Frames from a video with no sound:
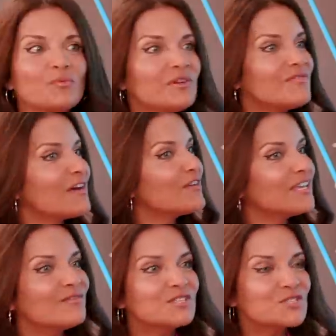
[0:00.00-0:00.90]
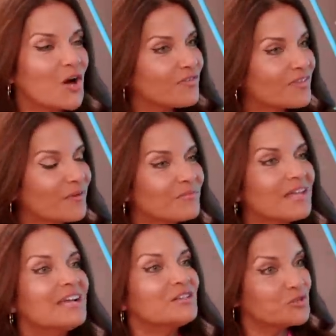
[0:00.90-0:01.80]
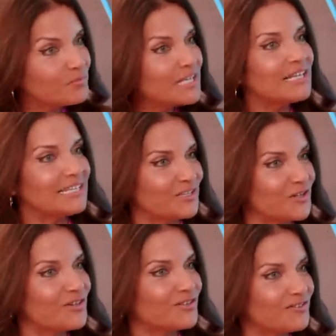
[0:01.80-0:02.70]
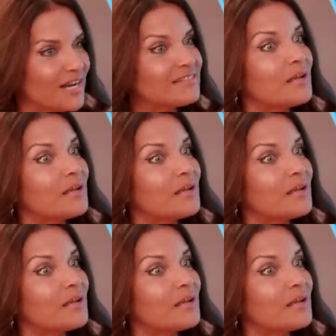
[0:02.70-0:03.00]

we've never even taught them to be a leader, right?